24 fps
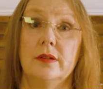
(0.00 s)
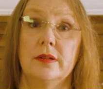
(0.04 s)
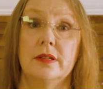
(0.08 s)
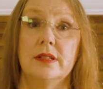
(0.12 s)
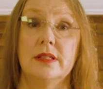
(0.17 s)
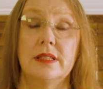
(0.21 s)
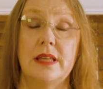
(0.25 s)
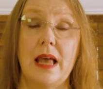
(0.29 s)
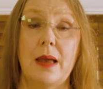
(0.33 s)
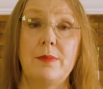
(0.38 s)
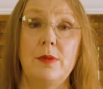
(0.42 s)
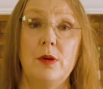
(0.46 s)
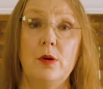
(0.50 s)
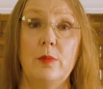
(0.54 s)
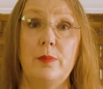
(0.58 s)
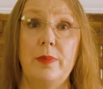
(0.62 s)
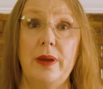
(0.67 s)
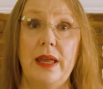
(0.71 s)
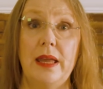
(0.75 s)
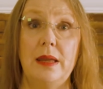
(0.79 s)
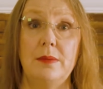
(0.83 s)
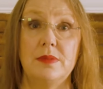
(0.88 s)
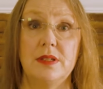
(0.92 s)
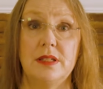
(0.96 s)
Samuel
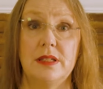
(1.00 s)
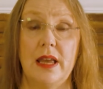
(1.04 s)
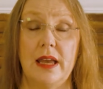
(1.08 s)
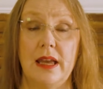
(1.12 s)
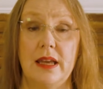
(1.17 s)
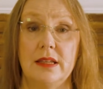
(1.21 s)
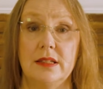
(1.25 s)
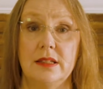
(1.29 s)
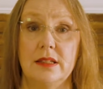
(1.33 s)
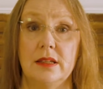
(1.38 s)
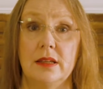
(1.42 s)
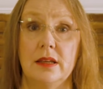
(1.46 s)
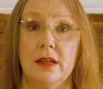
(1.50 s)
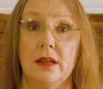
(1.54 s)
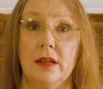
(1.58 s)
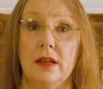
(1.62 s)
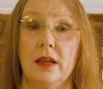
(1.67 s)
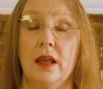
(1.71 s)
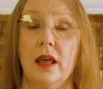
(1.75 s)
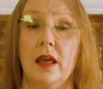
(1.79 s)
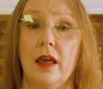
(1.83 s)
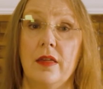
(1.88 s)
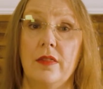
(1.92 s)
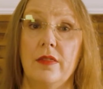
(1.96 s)
Pepys says
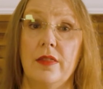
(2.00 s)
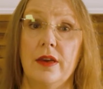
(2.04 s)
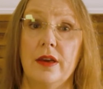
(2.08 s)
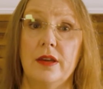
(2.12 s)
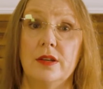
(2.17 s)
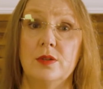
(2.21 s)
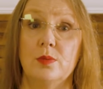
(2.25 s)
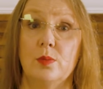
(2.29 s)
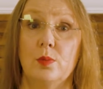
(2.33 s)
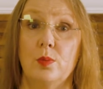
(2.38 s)
that